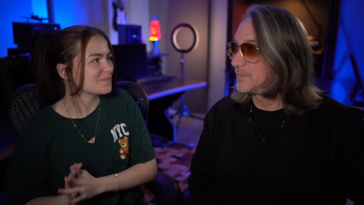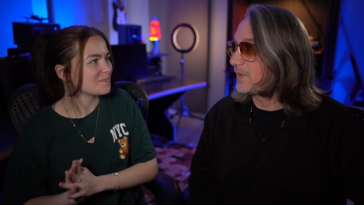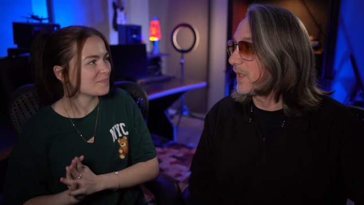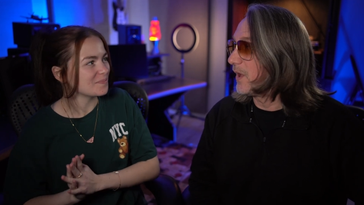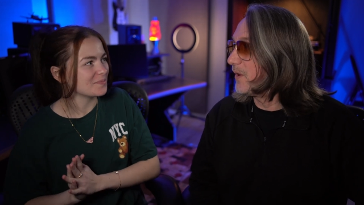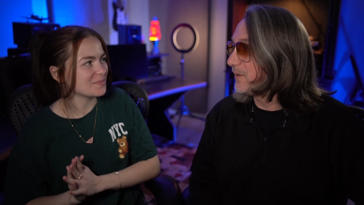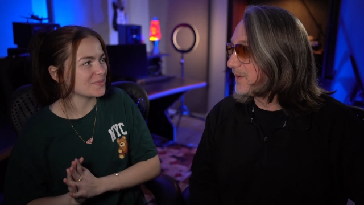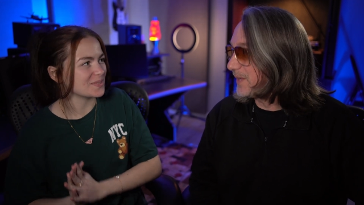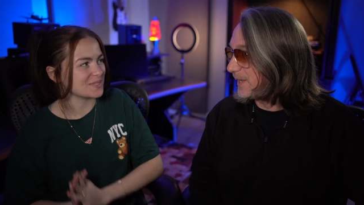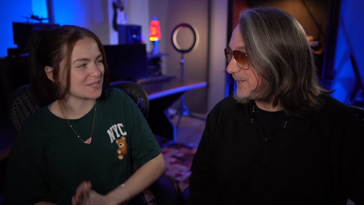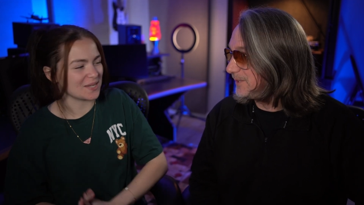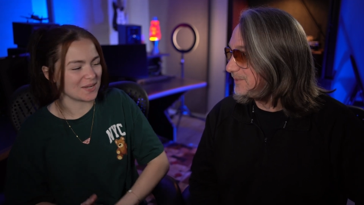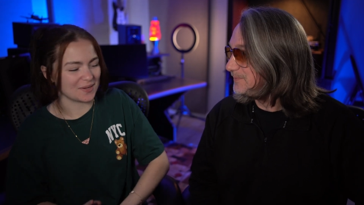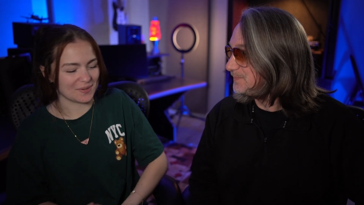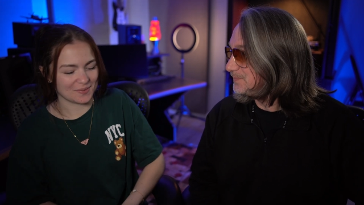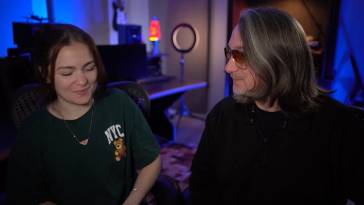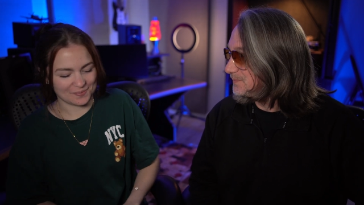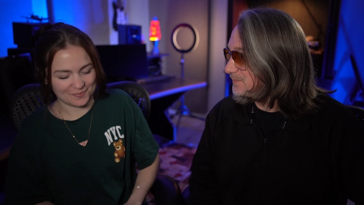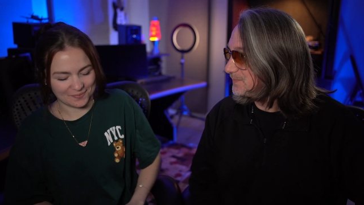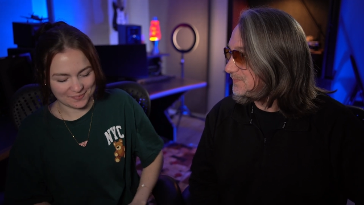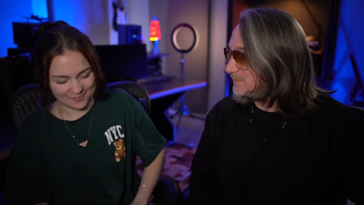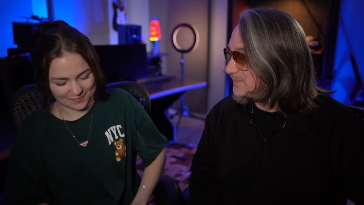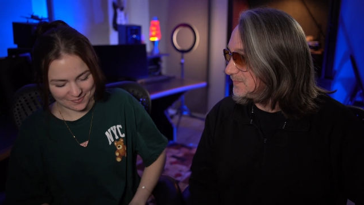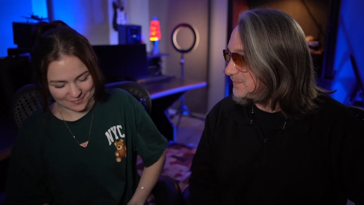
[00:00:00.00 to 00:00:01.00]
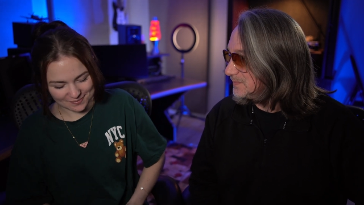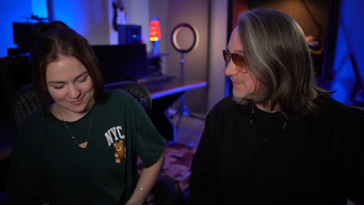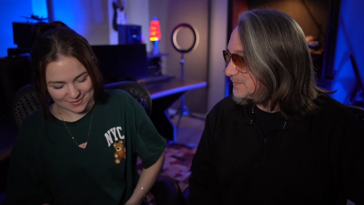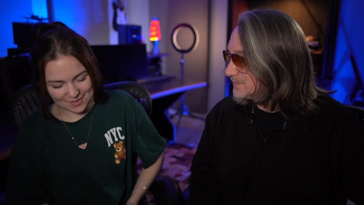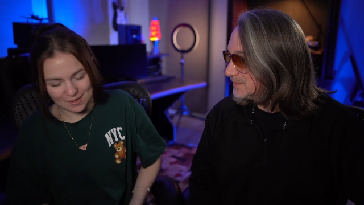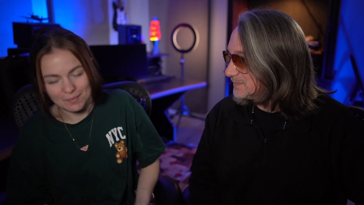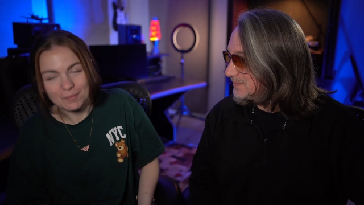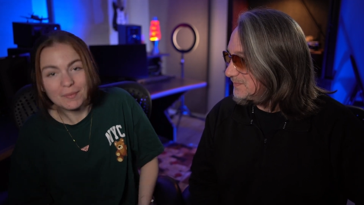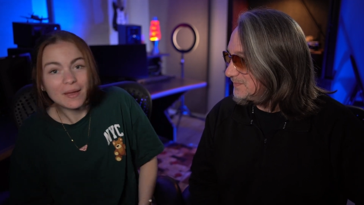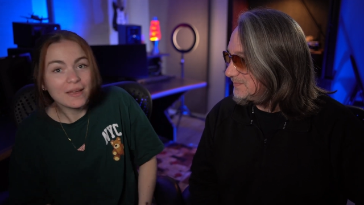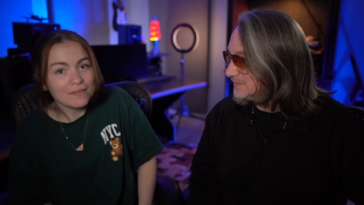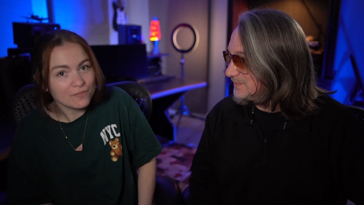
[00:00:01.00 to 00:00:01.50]
Speaker 1: Okay. So
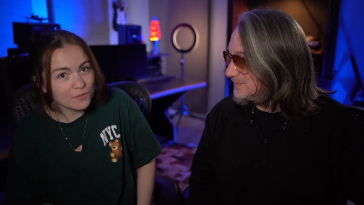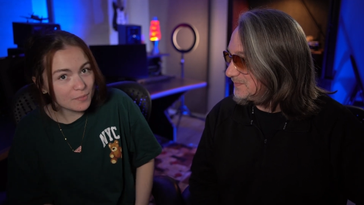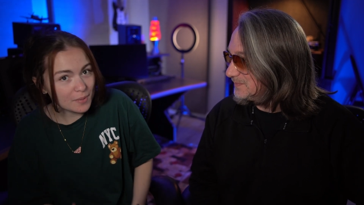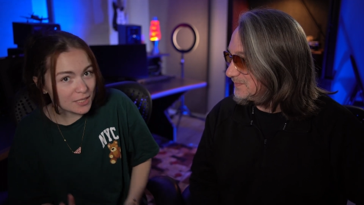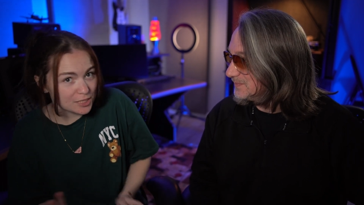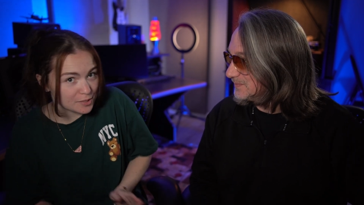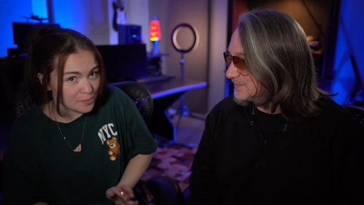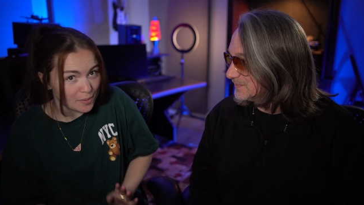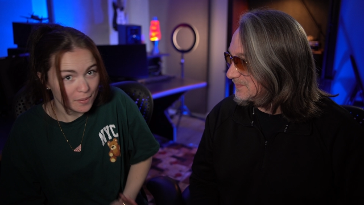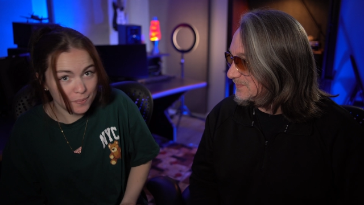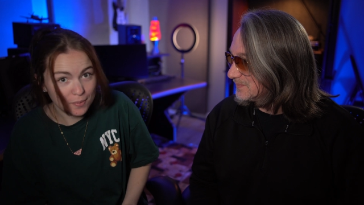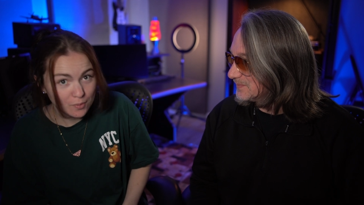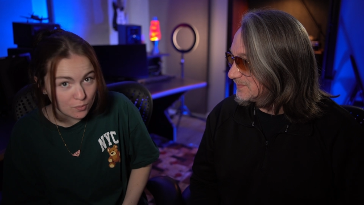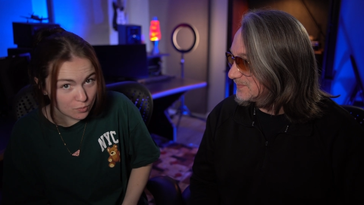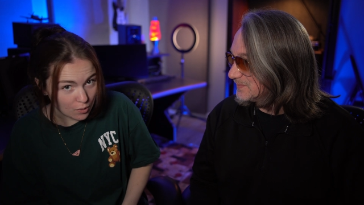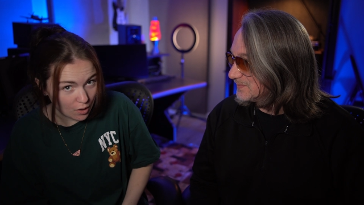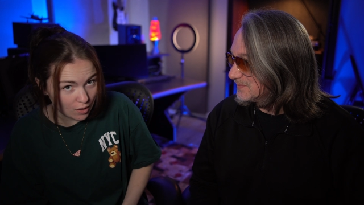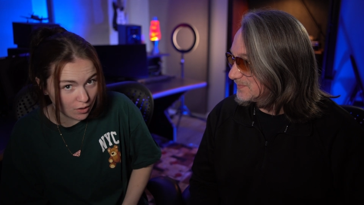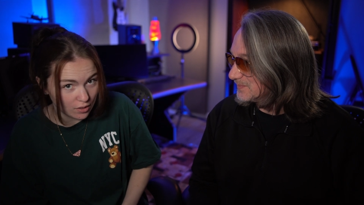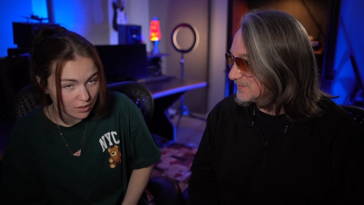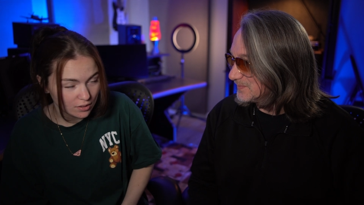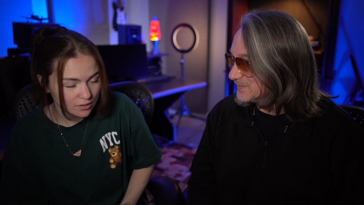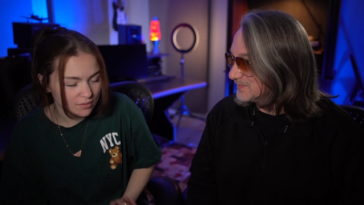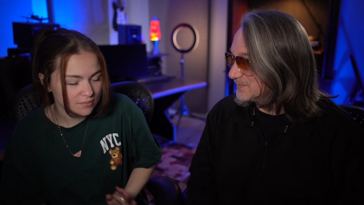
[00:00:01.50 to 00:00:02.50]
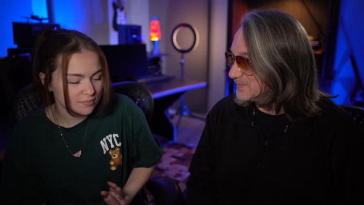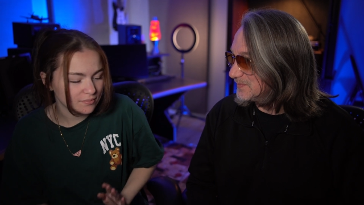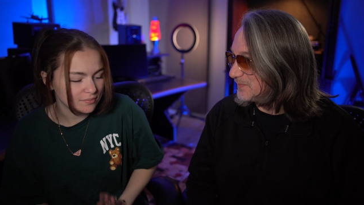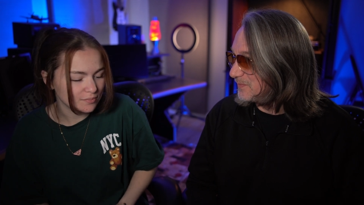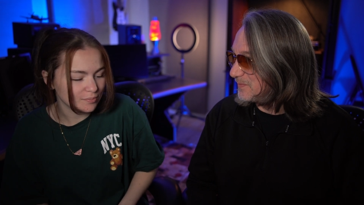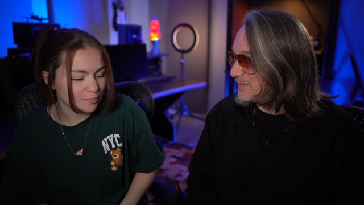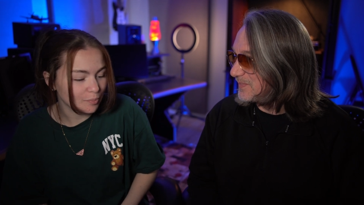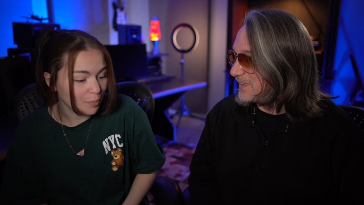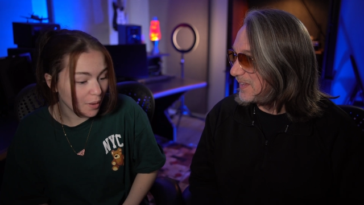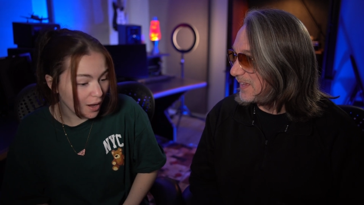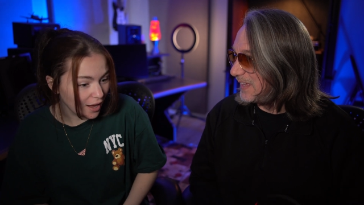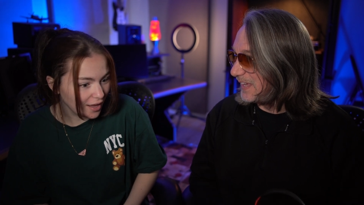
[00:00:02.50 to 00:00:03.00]
some of my information might be wrong,
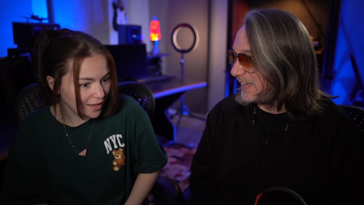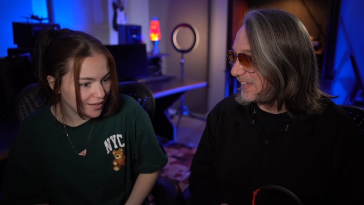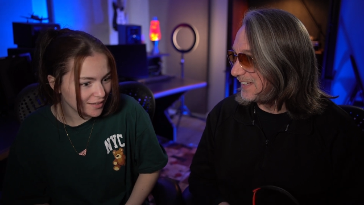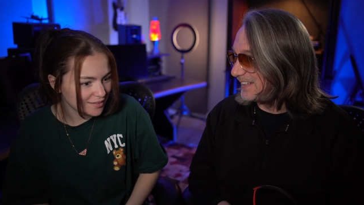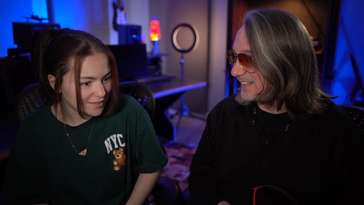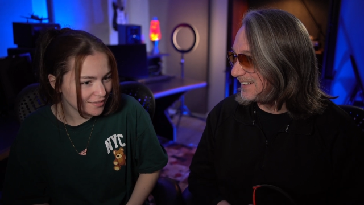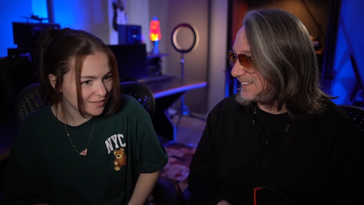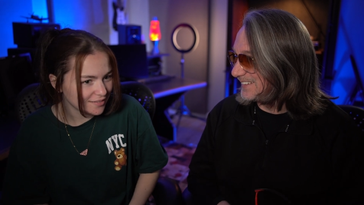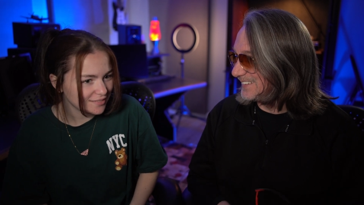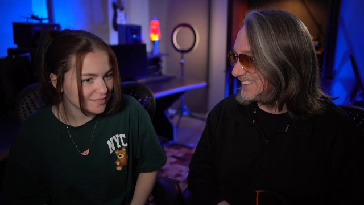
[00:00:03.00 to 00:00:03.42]
but.